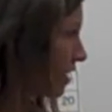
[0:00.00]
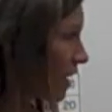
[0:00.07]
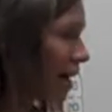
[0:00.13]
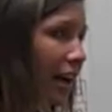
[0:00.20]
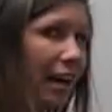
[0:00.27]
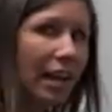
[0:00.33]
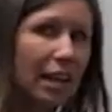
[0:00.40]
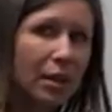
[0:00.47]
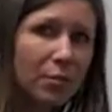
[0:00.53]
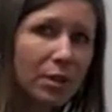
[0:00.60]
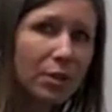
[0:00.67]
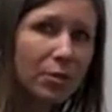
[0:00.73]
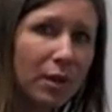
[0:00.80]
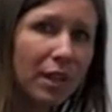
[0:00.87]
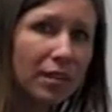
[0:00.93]
and in
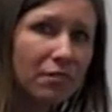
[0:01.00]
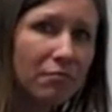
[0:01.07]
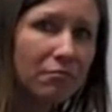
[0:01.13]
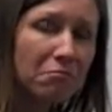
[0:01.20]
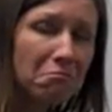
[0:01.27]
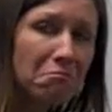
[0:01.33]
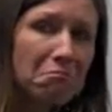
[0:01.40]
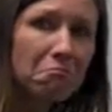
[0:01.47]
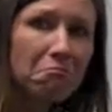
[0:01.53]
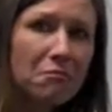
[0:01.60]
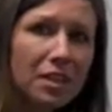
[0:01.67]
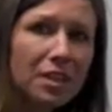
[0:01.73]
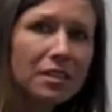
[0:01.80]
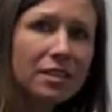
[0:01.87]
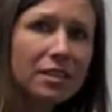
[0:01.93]
between.
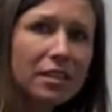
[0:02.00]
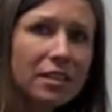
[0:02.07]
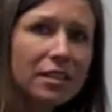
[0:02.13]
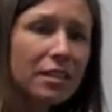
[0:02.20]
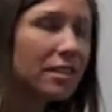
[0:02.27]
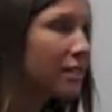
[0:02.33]
It's as easy as